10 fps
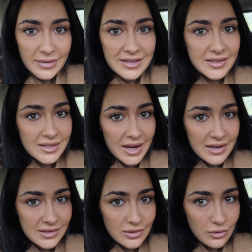skin
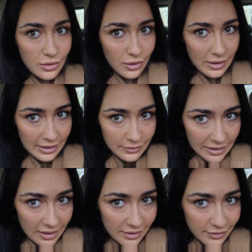is not loving
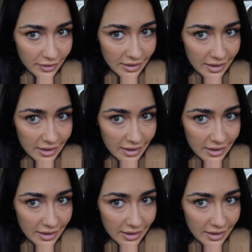life right